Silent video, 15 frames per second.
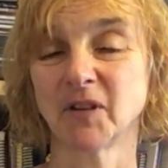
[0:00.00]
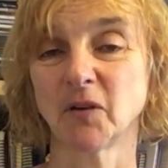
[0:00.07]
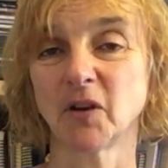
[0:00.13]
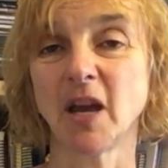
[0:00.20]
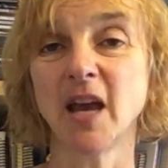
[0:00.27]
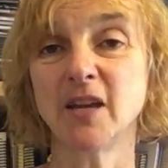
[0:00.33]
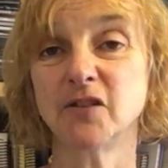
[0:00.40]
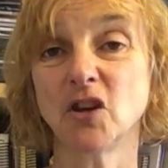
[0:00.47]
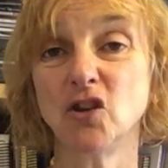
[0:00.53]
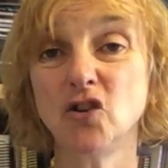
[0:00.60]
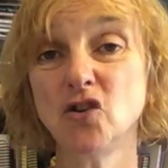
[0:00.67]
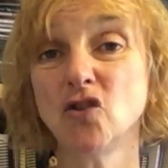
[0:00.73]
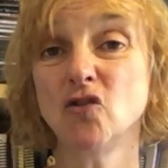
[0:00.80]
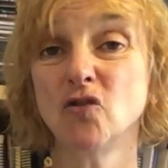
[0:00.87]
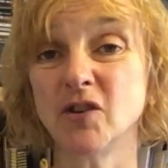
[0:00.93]
Okay, so
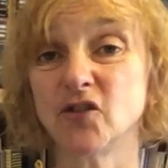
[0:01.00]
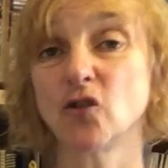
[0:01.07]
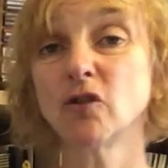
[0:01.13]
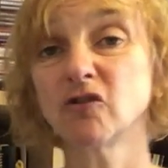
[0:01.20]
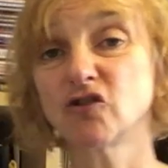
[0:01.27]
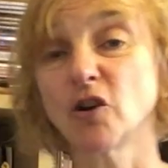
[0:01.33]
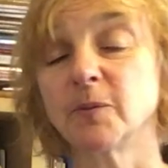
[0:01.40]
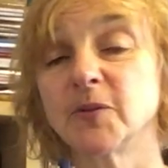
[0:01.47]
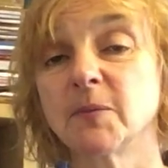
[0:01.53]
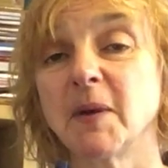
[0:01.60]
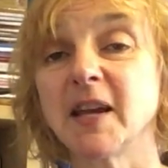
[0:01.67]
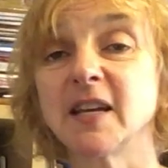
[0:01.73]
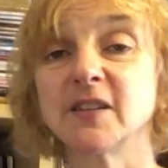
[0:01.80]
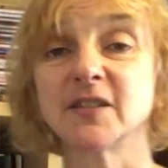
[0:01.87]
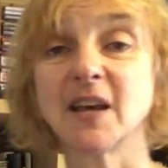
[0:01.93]
it's your job to
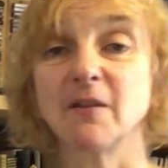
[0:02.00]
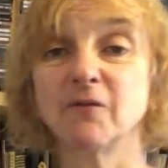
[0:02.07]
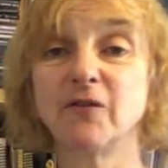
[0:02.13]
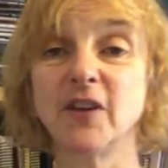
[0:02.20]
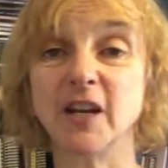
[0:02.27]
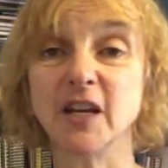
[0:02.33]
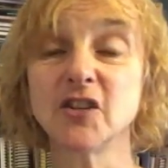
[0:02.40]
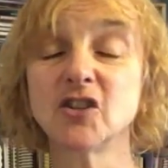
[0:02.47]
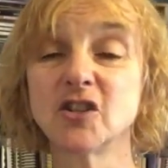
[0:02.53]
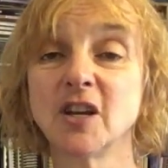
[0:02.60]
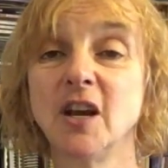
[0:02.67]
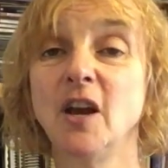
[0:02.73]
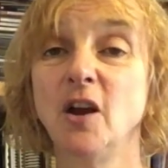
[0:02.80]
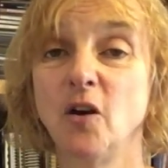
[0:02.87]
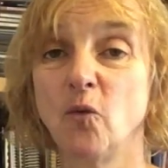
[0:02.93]
make it sound finished
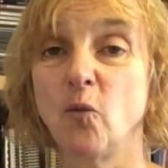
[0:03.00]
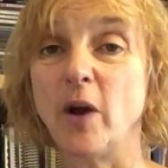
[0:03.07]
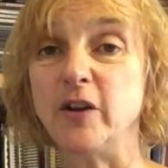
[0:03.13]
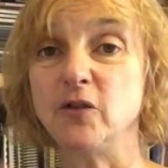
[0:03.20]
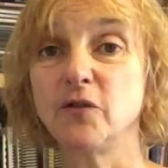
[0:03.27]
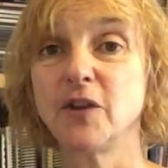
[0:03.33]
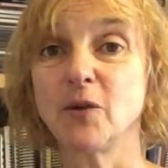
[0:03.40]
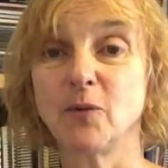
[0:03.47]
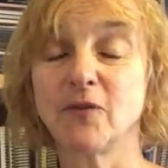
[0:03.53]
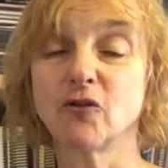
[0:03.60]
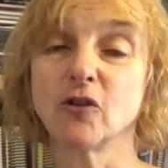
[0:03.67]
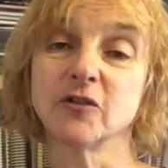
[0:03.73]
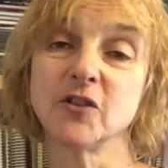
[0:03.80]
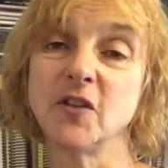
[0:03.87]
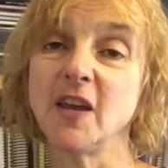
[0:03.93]
when you think we've
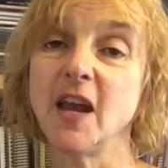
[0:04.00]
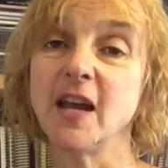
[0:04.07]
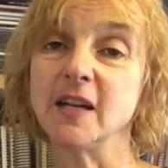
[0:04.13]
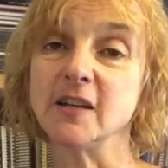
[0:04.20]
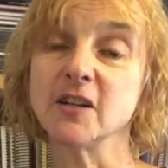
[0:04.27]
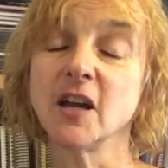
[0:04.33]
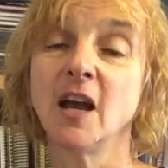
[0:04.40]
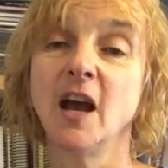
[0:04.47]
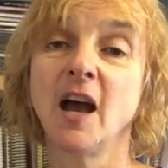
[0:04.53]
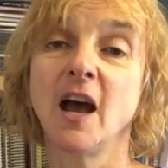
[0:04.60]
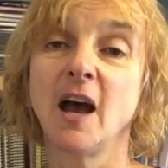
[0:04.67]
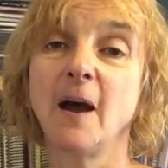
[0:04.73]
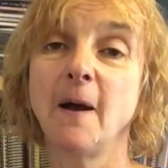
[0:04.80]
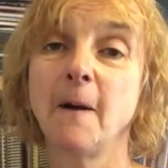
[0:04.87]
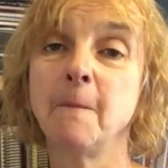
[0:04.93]
got to the end.
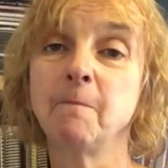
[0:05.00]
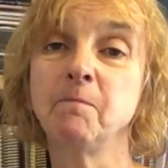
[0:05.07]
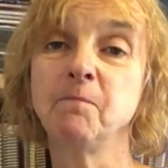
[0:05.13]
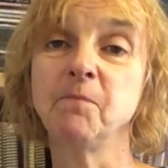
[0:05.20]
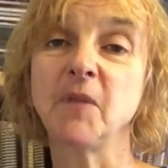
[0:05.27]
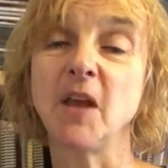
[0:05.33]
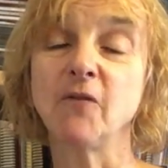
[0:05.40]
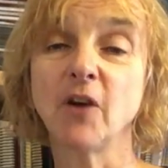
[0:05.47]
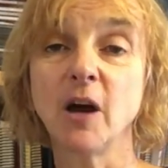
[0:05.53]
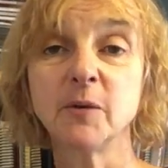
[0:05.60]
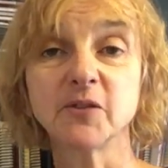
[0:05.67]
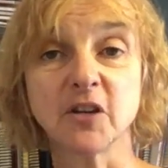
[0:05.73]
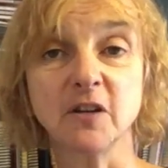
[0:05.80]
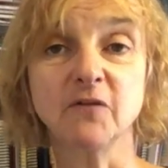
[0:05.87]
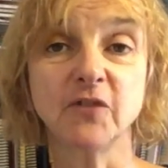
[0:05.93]
If I
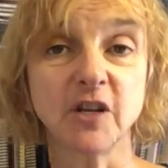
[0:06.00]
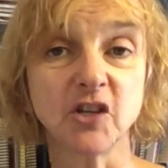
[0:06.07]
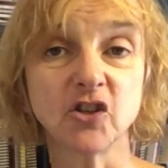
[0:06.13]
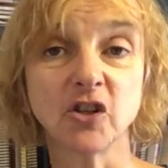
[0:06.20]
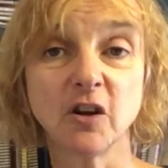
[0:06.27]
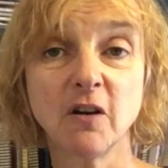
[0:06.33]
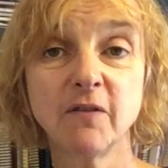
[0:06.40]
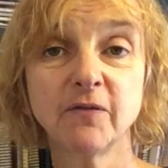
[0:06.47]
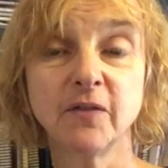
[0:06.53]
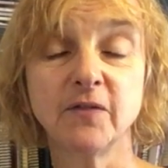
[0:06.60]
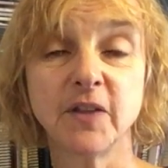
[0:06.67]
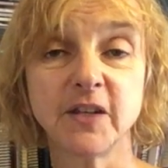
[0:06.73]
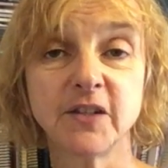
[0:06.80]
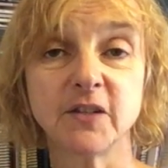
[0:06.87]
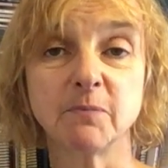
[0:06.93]
was going to finish it off,
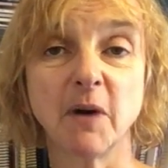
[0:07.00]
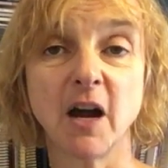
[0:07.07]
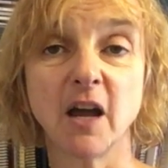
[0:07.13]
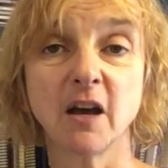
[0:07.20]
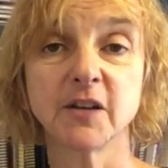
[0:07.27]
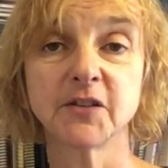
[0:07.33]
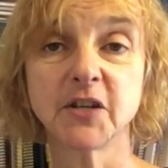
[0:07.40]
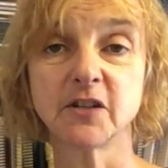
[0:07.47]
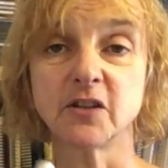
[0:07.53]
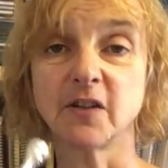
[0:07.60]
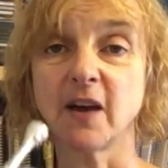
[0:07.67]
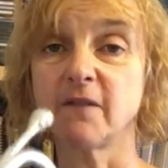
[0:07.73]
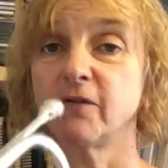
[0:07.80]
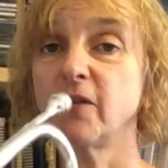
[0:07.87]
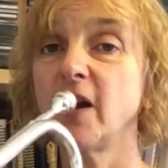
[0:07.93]
this is my answer to
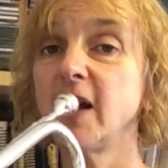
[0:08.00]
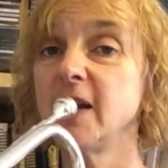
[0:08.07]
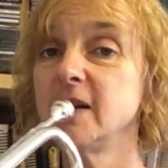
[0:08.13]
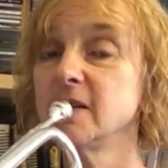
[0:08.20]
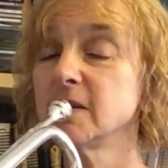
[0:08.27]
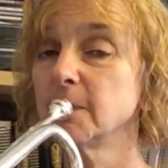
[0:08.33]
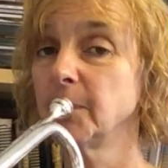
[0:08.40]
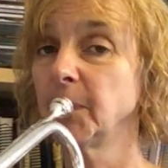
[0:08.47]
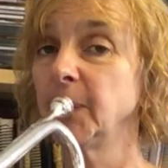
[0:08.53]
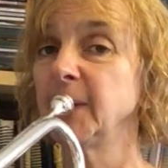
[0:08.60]
that phrase.